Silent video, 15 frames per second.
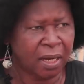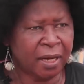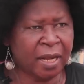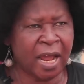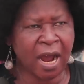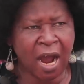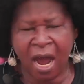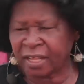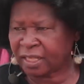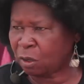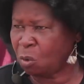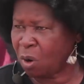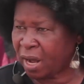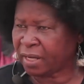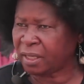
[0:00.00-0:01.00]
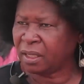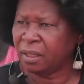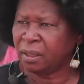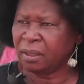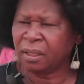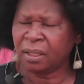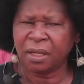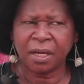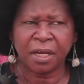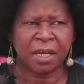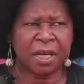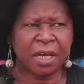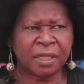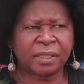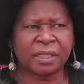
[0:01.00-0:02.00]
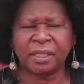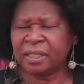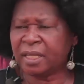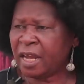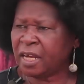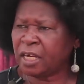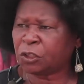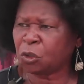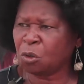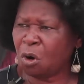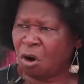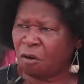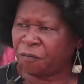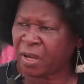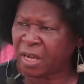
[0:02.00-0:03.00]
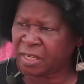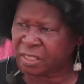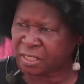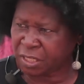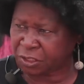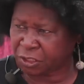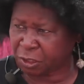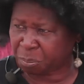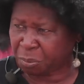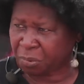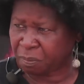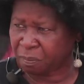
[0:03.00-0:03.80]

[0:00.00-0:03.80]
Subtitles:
The other one, it's the issue of indigenship.